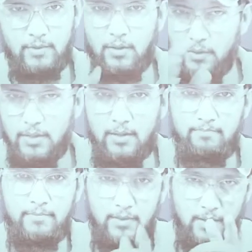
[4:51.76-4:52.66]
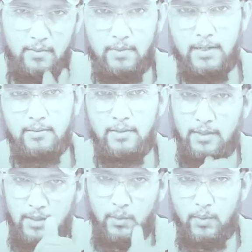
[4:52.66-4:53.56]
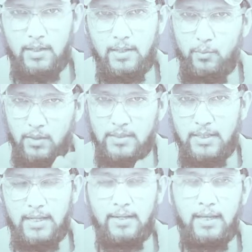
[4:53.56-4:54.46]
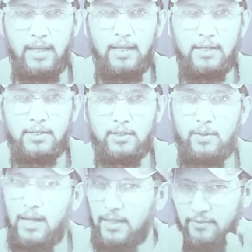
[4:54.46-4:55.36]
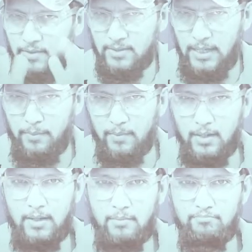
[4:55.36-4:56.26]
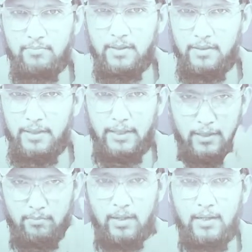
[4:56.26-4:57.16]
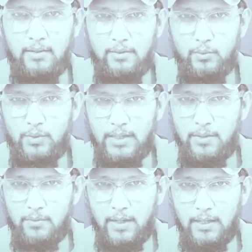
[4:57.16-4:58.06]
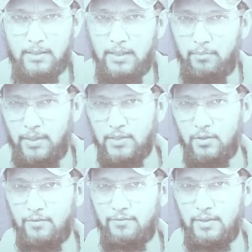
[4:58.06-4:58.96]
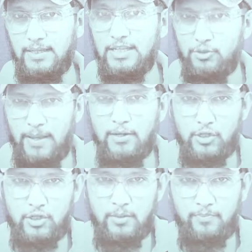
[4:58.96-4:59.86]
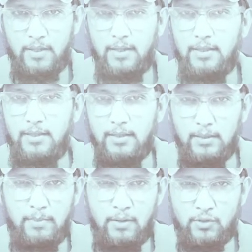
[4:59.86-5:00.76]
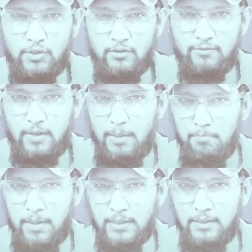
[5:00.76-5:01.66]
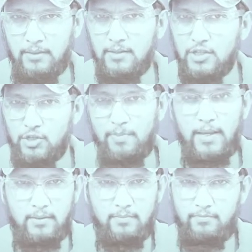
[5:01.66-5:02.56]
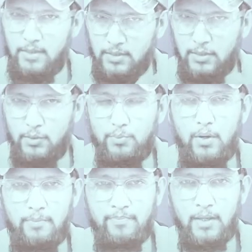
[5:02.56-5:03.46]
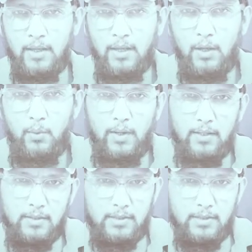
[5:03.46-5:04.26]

Okay, good. You got it right. Well done once again. So I have the same thing in mind. We can write in place of expenditure the amount of money spent. That's a good one. Well,